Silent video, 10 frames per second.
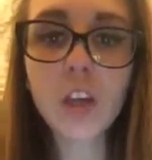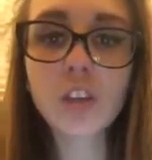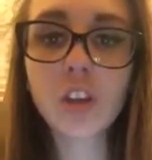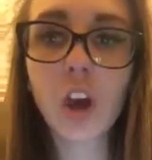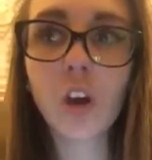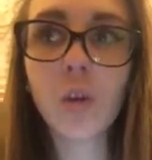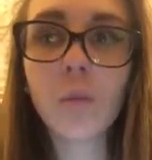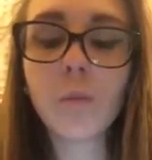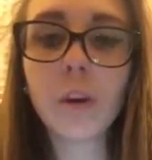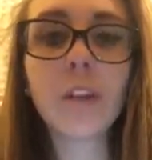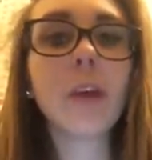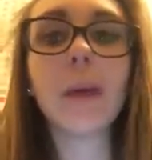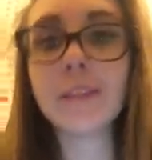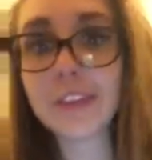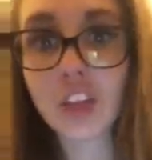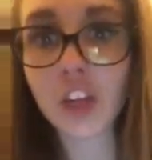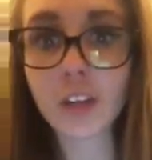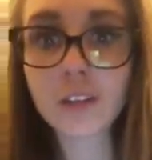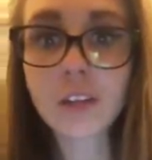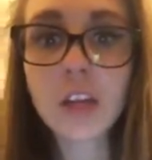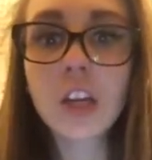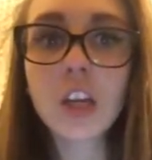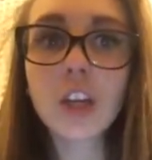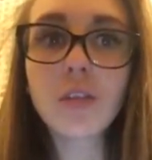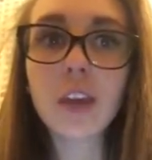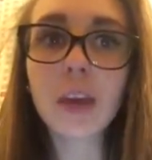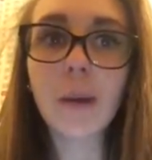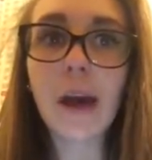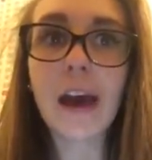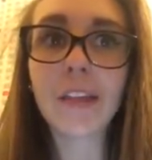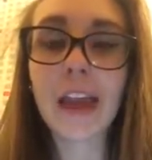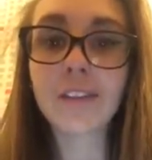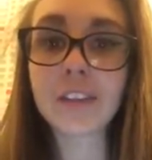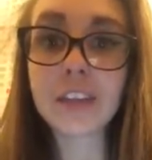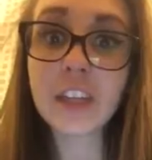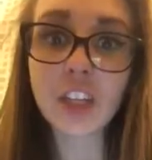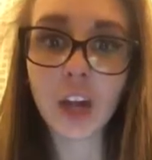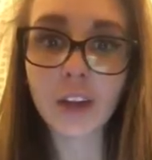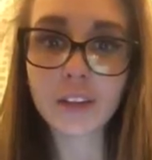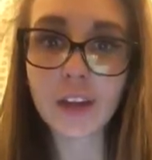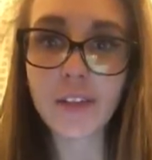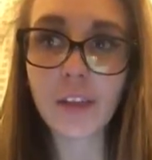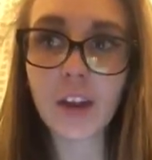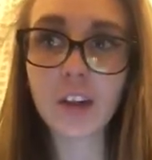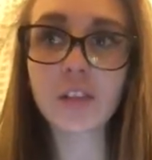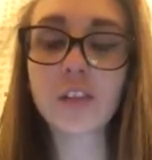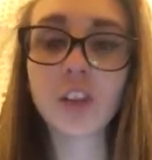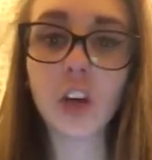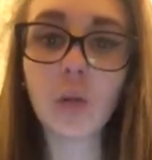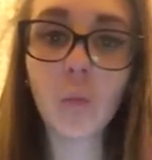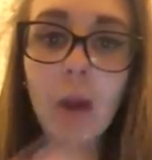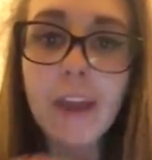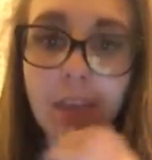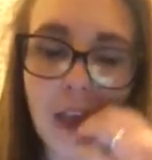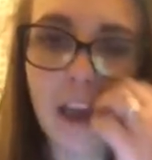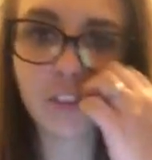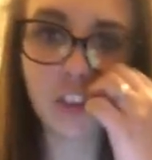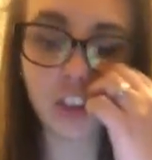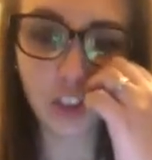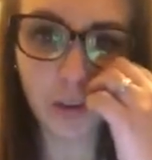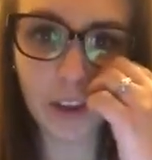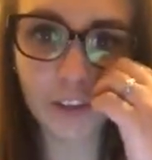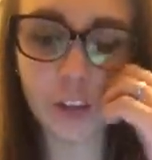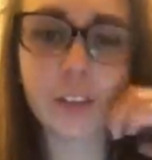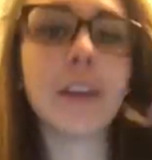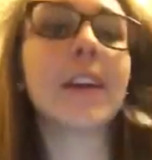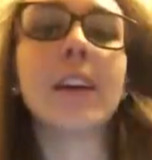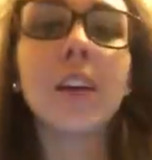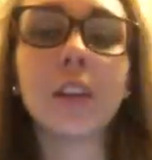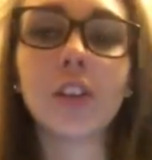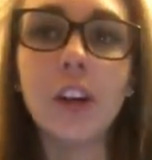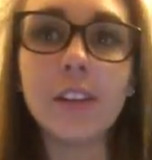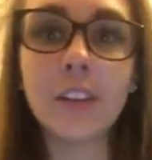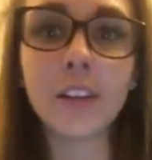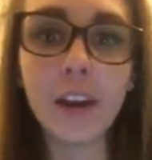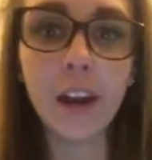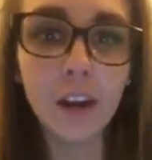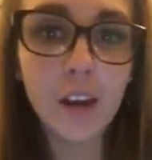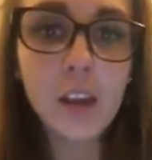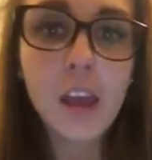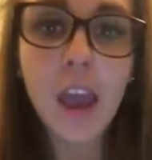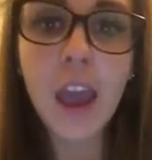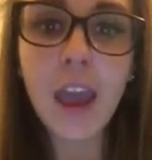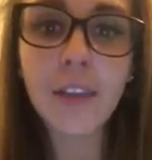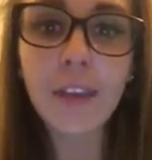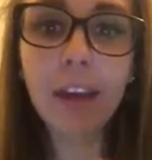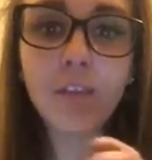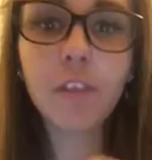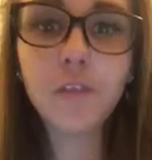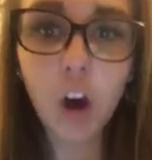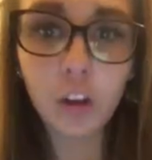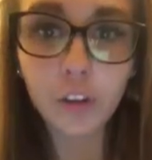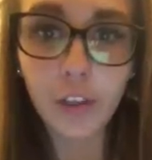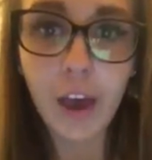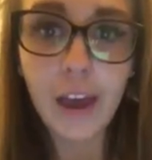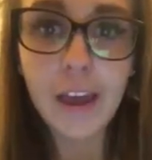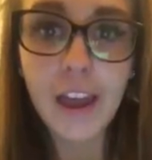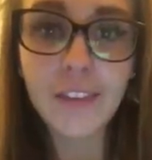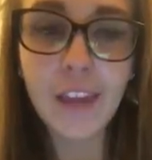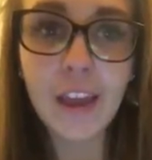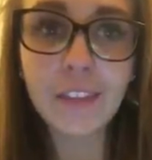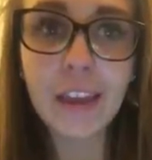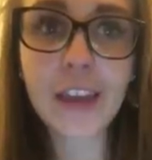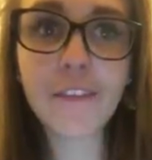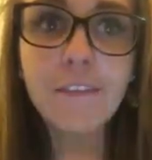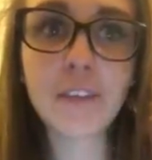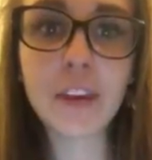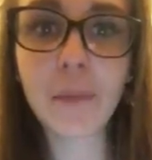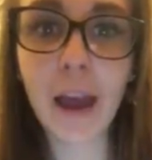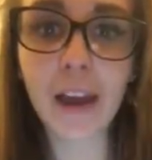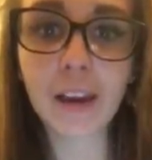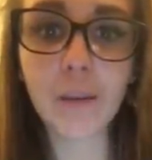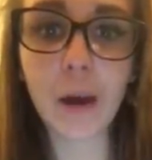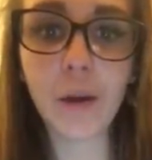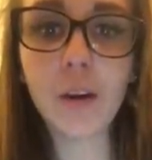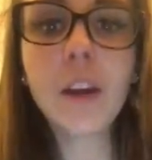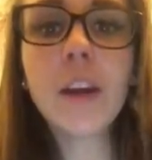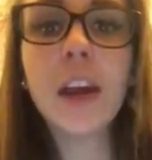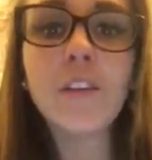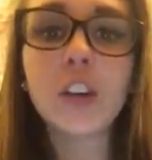So when you think about teachers, you think about how they have to teach us, and there's a certain way they have to do it. There's a criteria, and they have to follow that, and then they get feedback about if